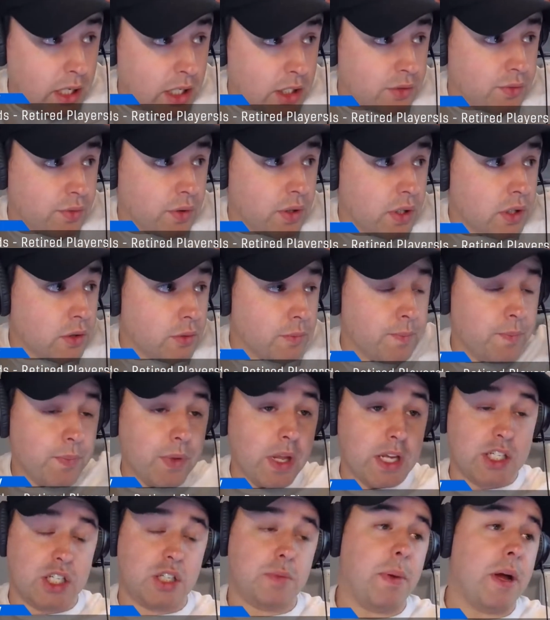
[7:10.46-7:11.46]
is for you,
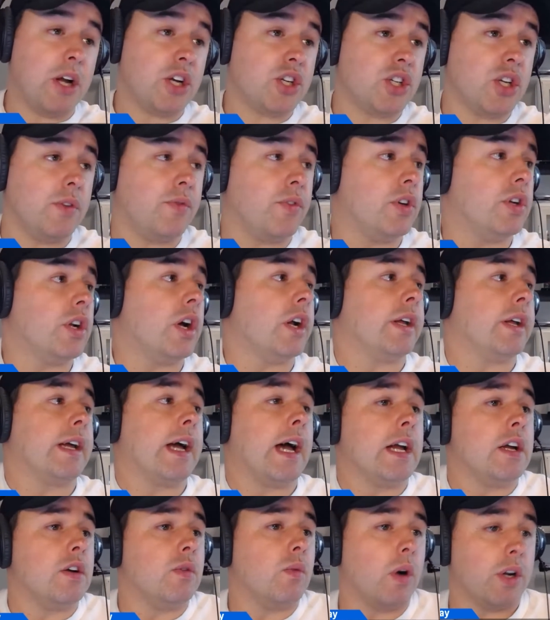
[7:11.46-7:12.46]
especially if you're not a
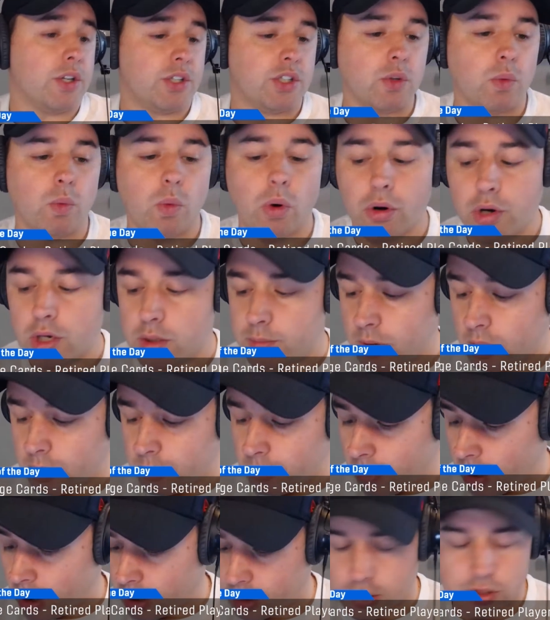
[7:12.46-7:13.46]
guy who wants to worry about
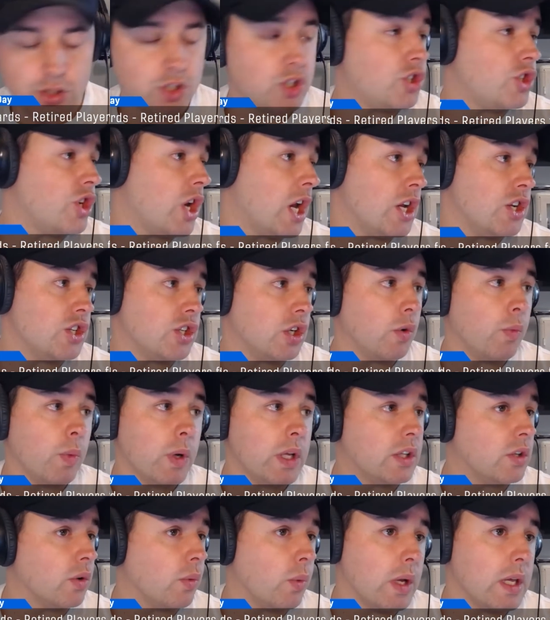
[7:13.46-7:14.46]
markets changing
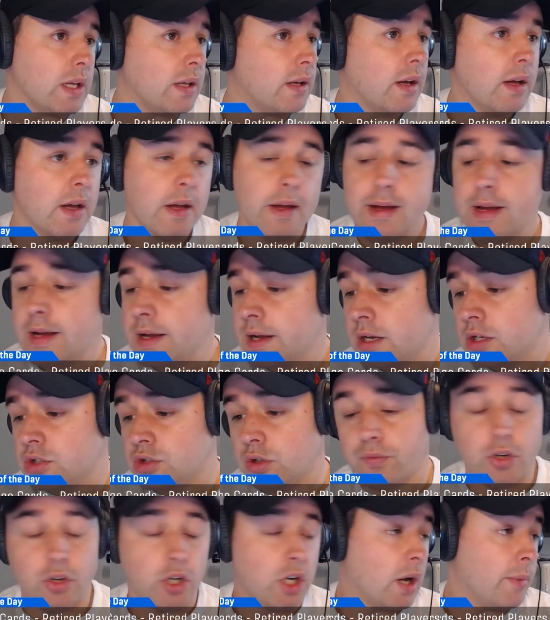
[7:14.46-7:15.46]
week to week. So
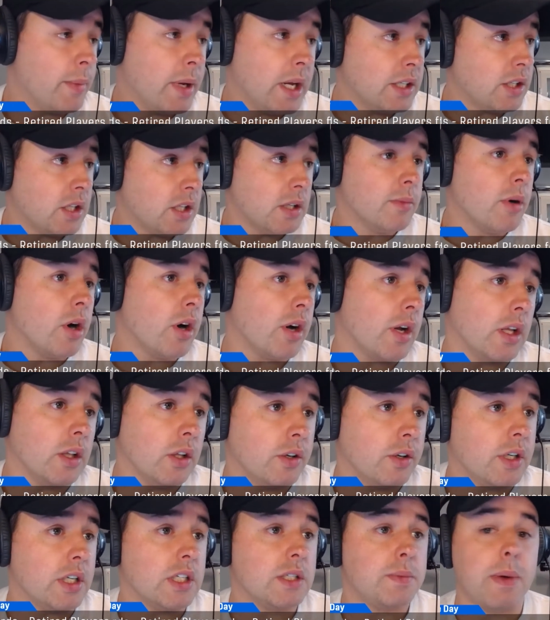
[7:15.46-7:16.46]
if you're coming into the market
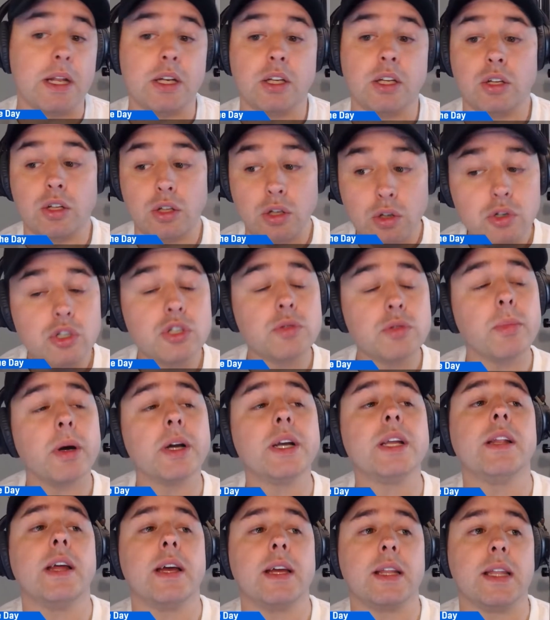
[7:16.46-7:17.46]
looking to spend huge
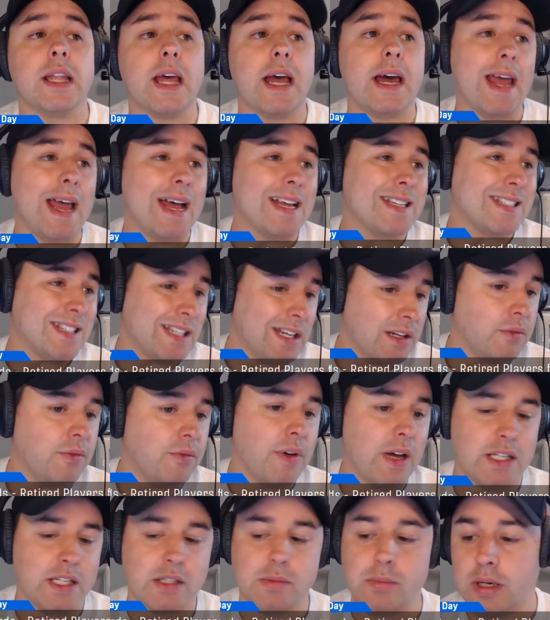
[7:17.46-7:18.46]
money like that as an
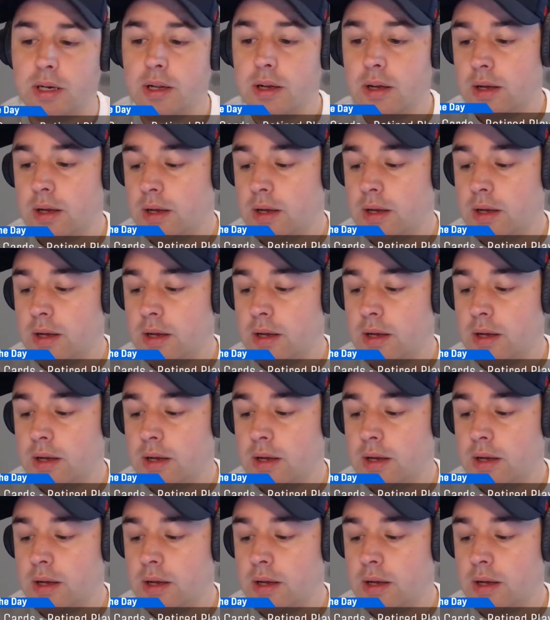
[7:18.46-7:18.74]
investment,